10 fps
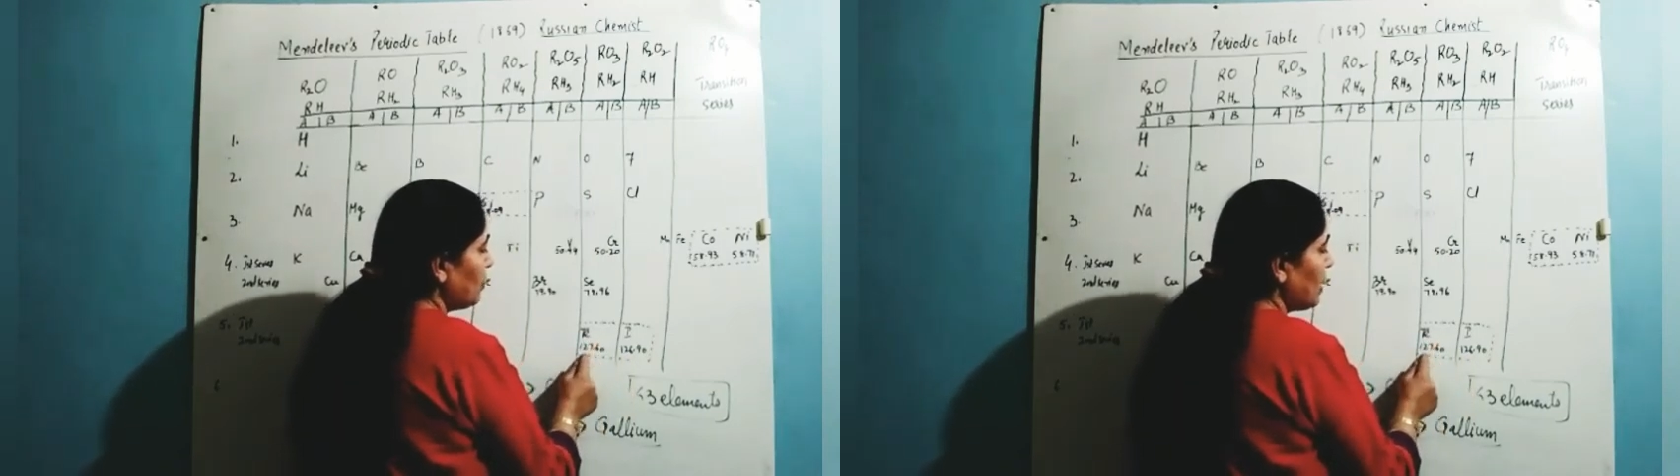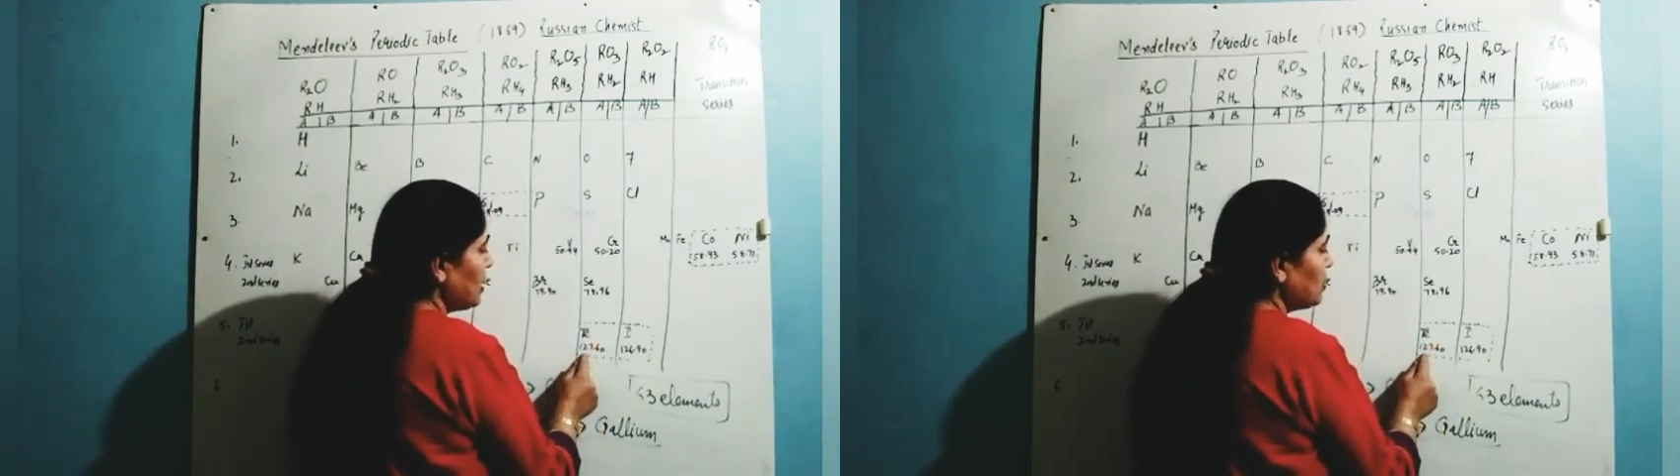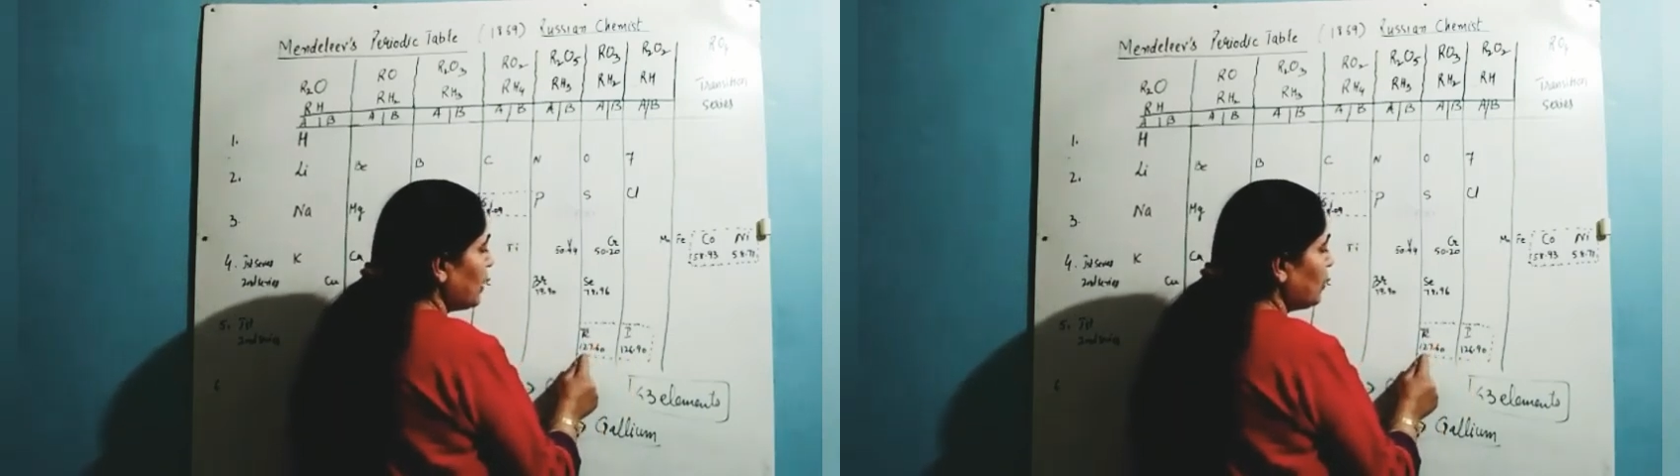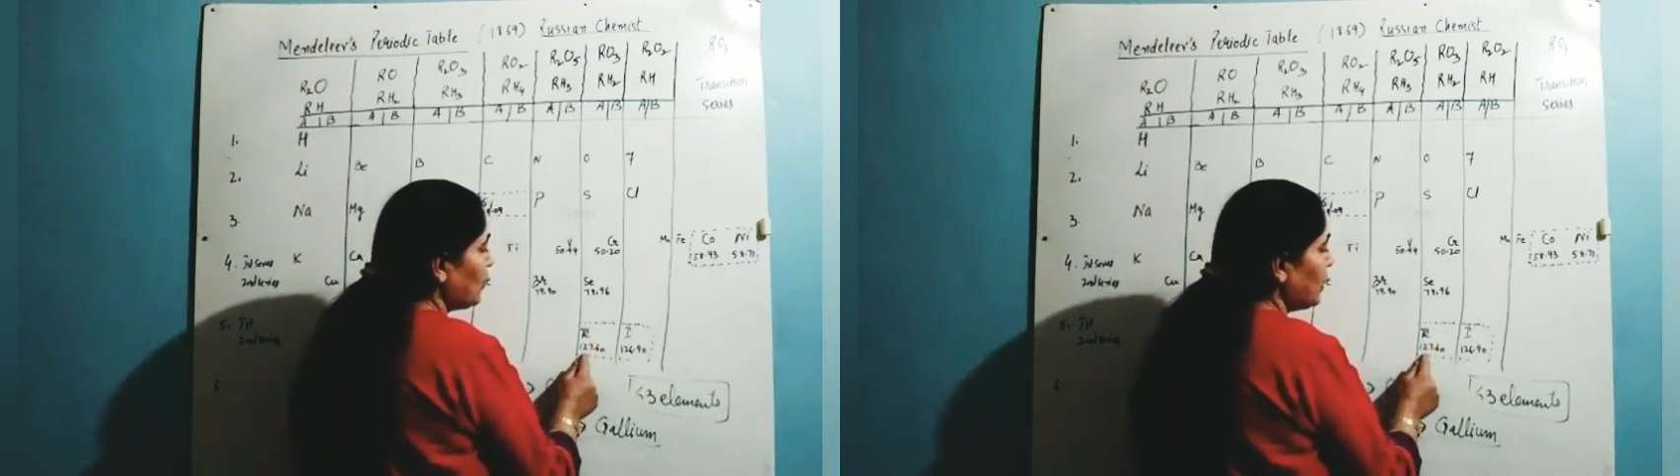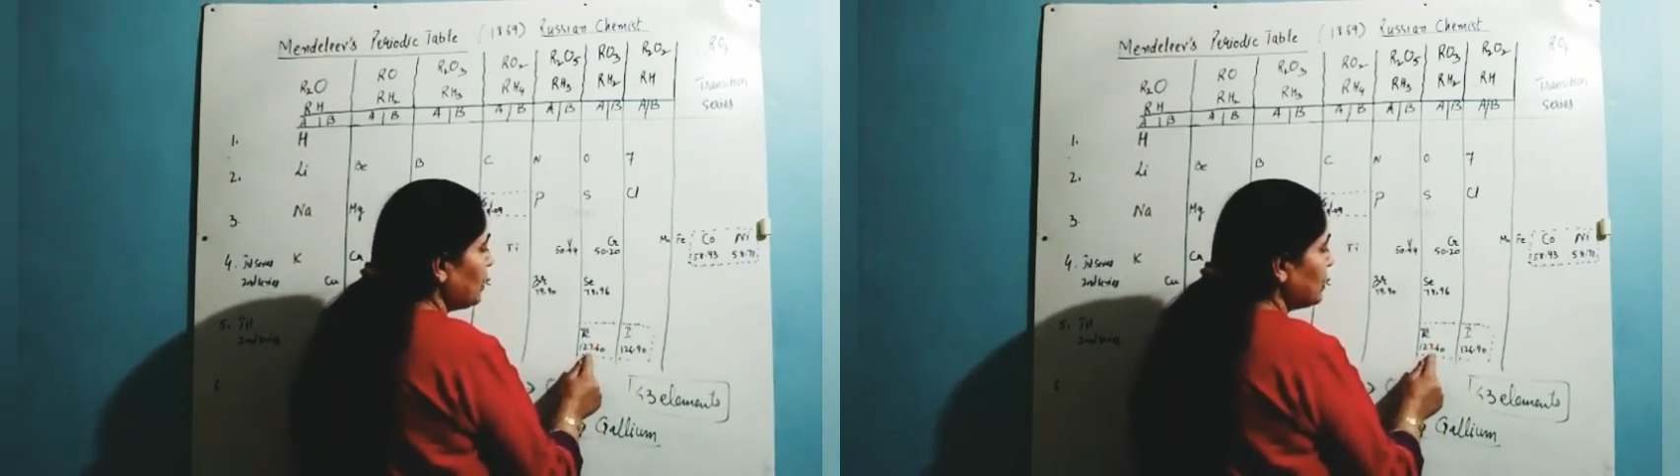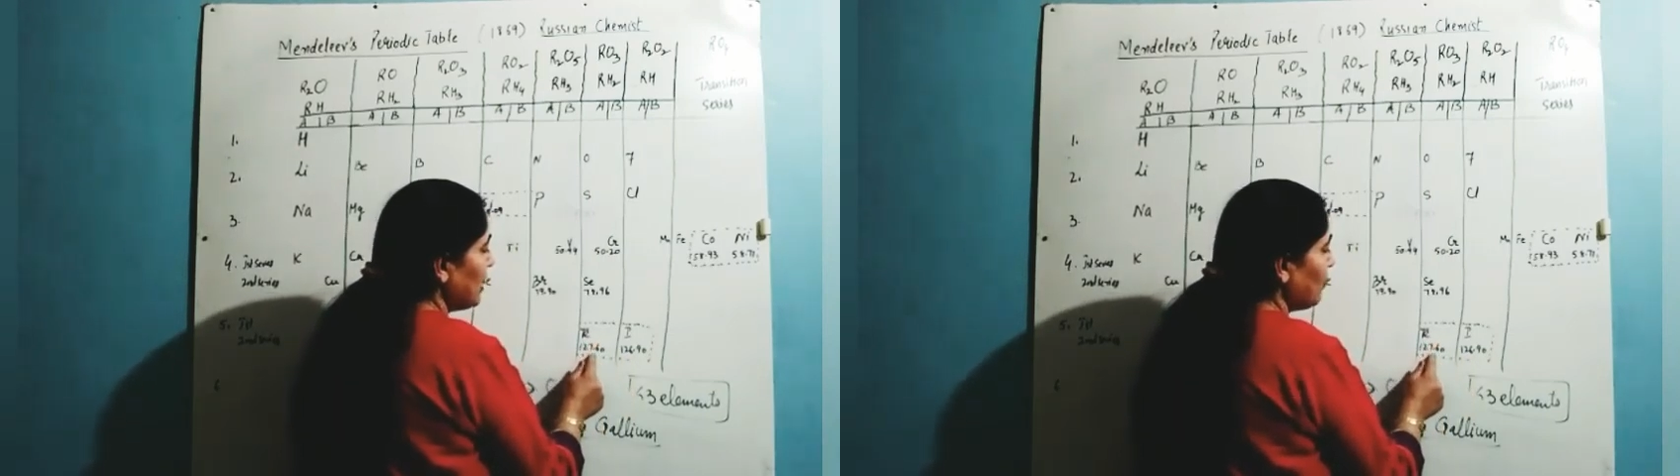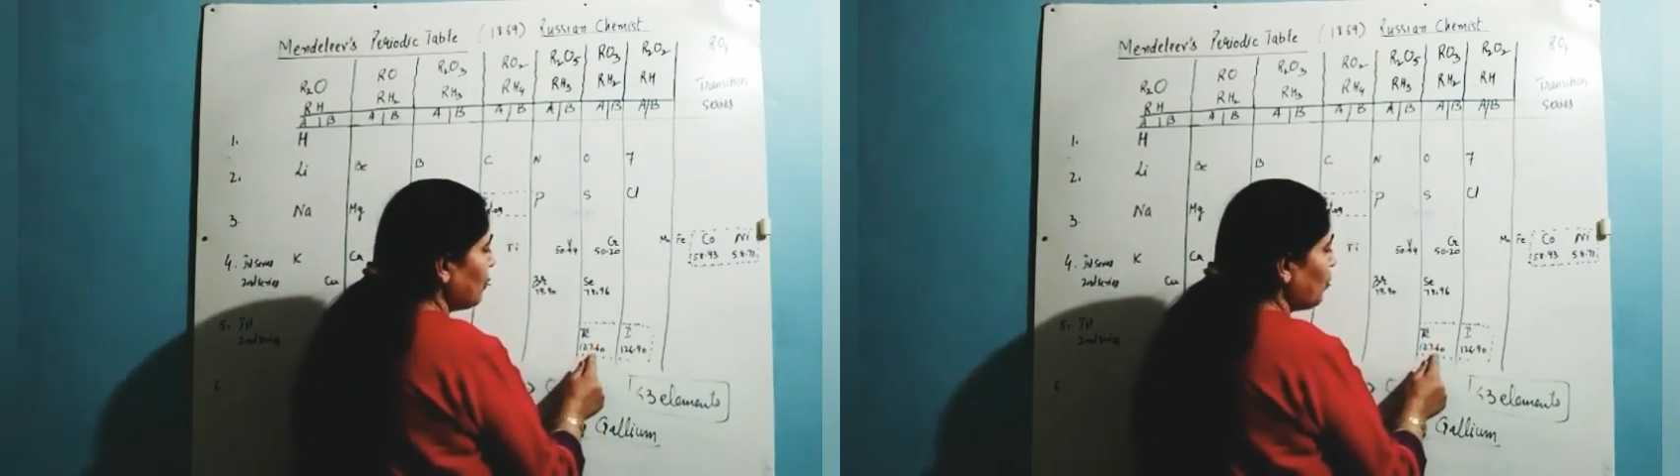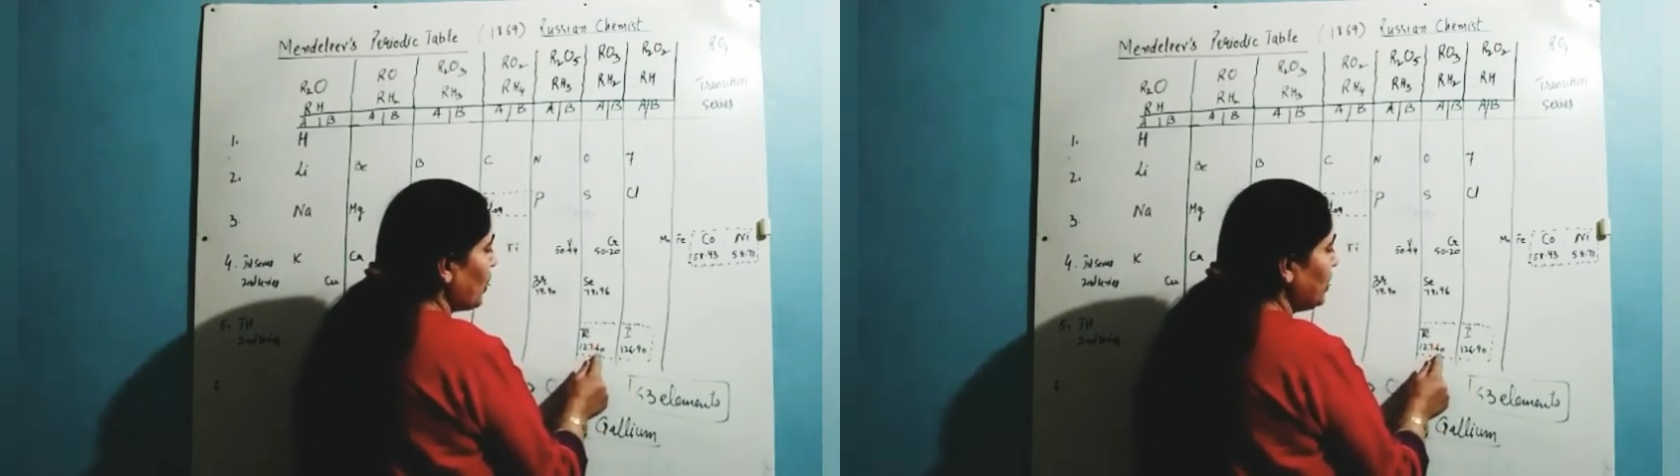
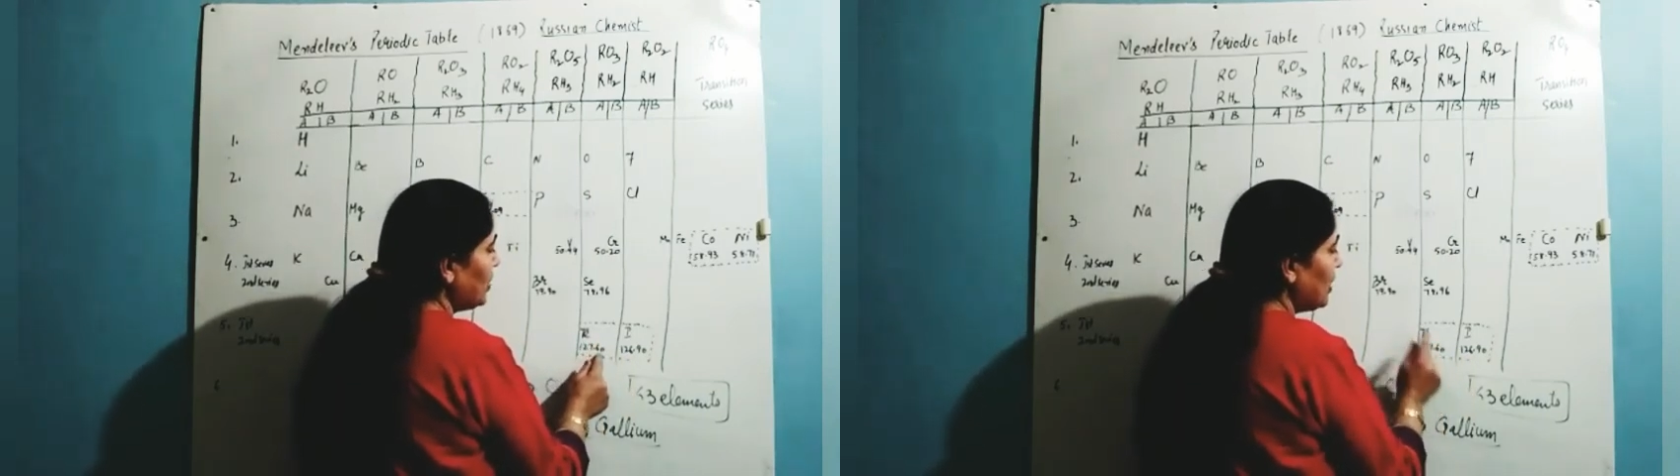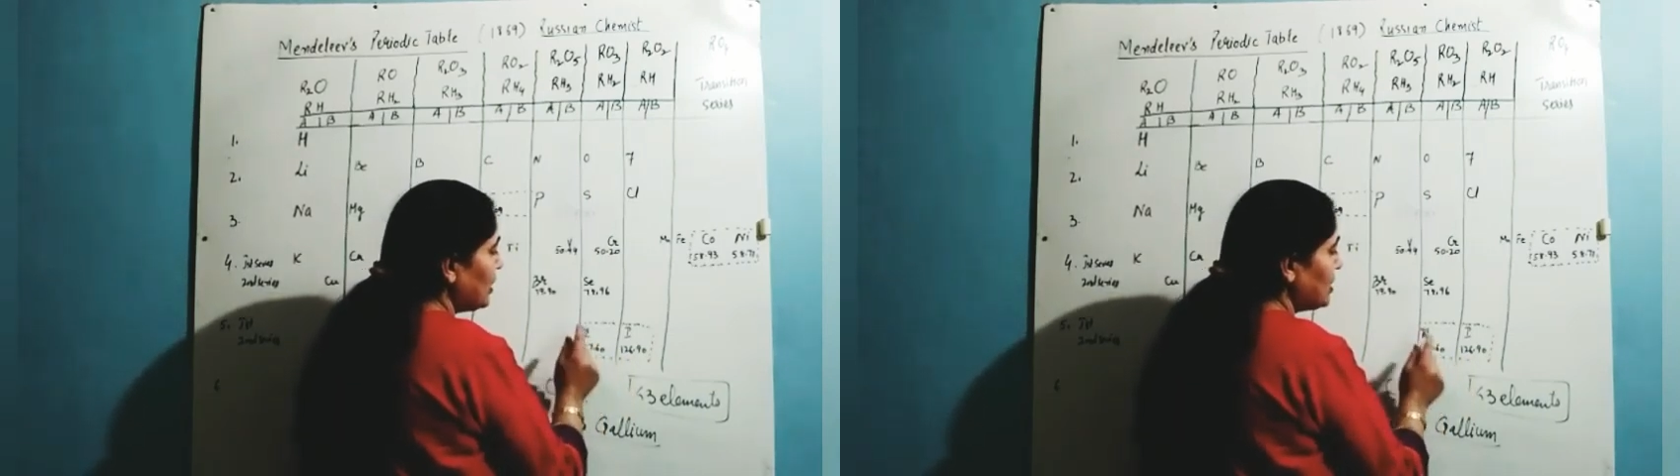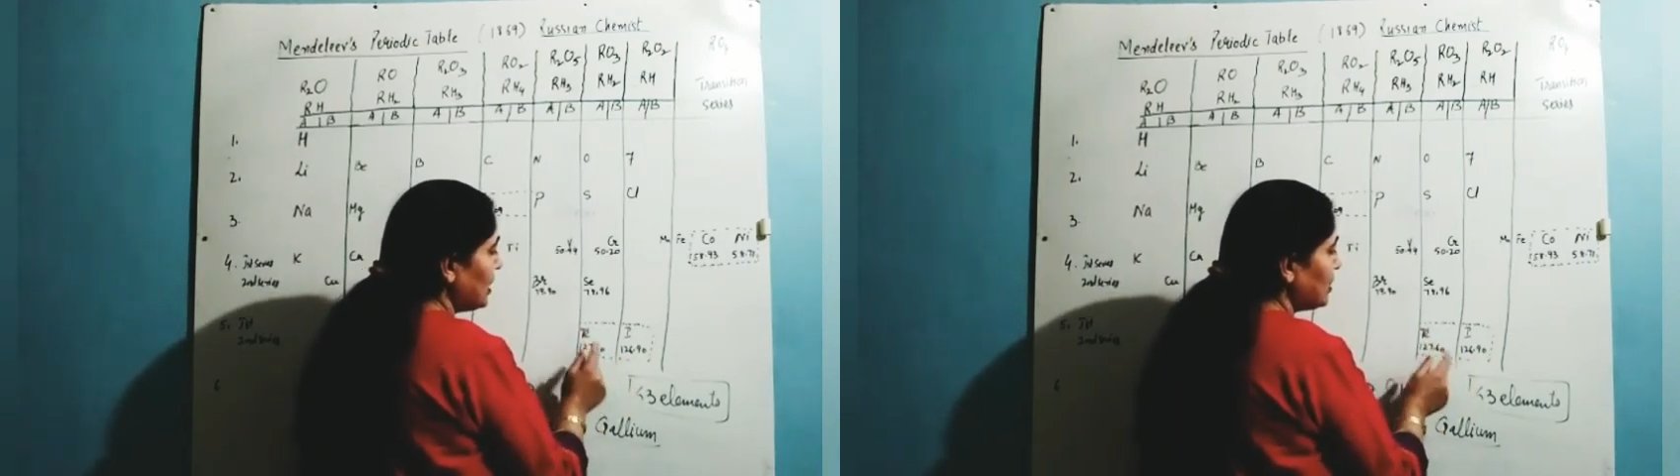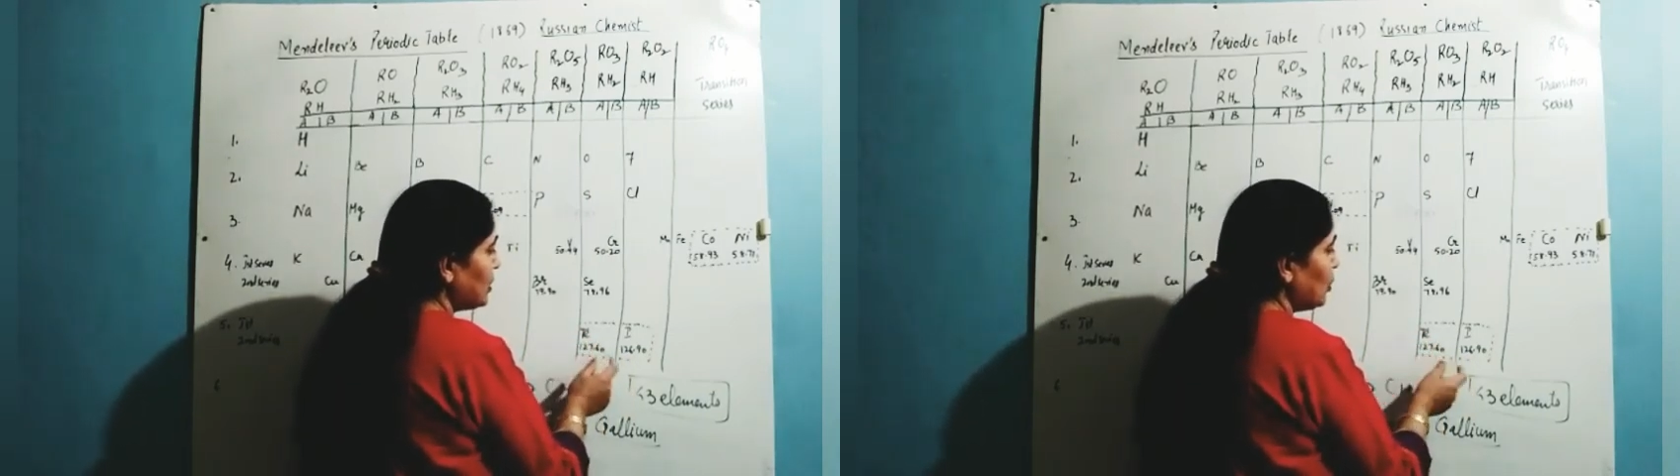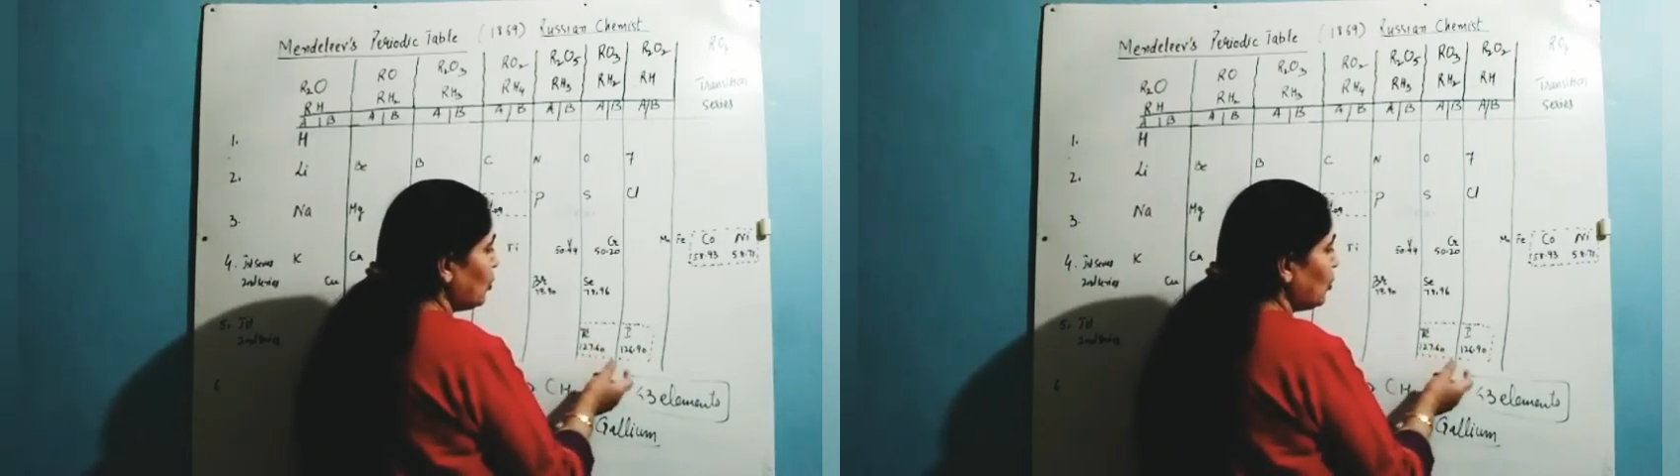127.60.